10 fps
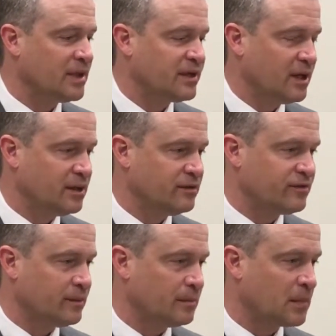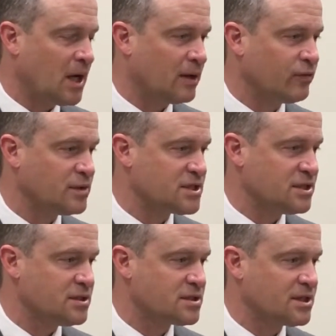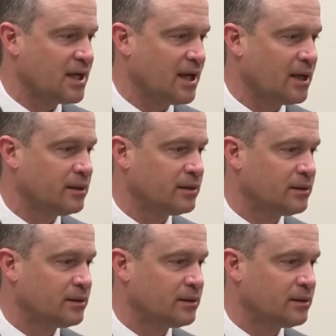attending some conferences and